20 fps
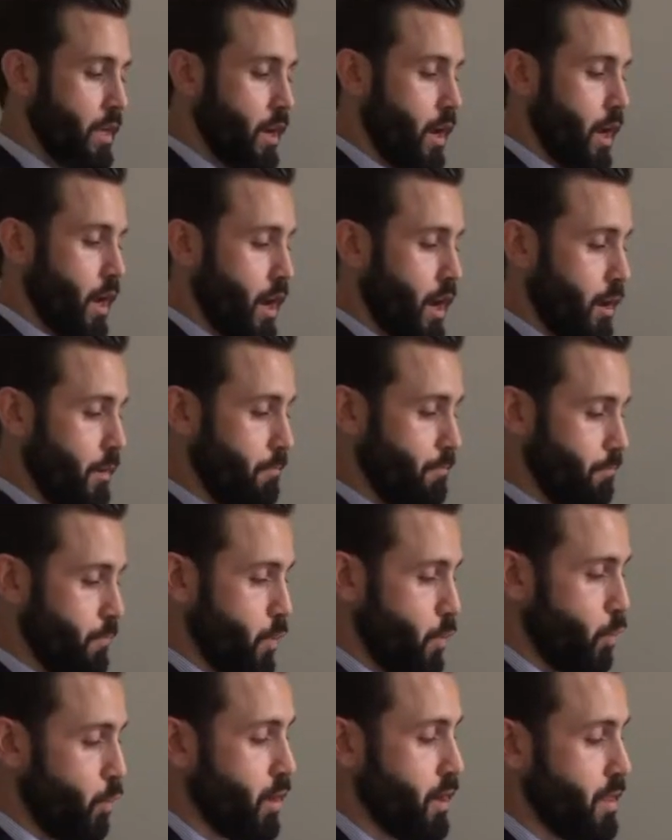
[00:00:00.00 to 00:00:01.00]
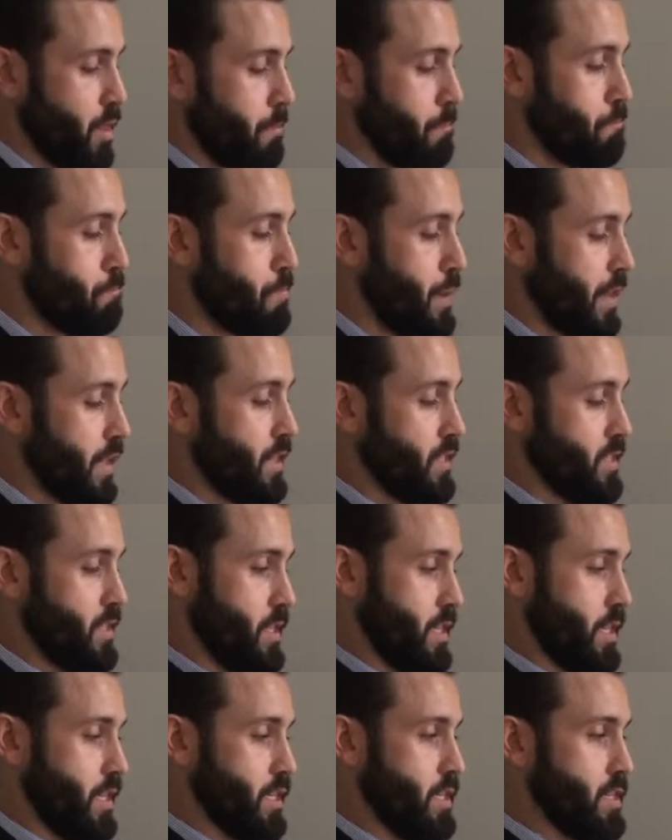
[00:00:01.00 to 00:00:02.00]
One of the biggest
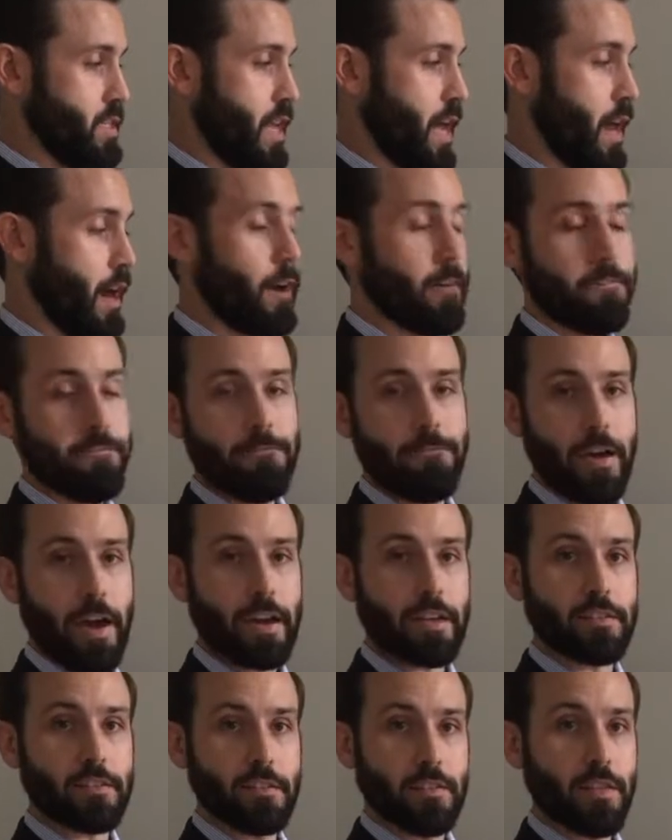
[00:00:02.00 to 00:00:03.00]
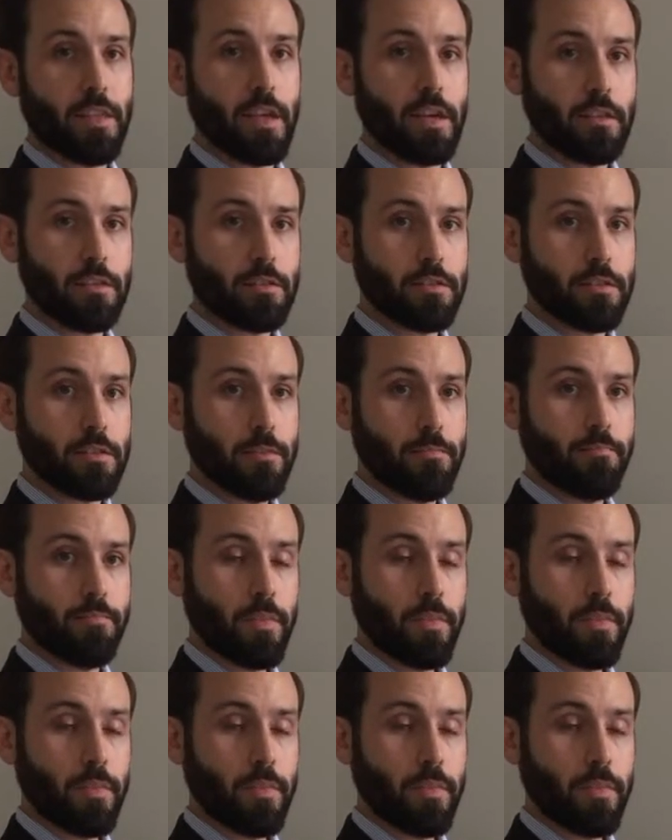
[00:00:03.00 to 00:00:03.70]
things that affects this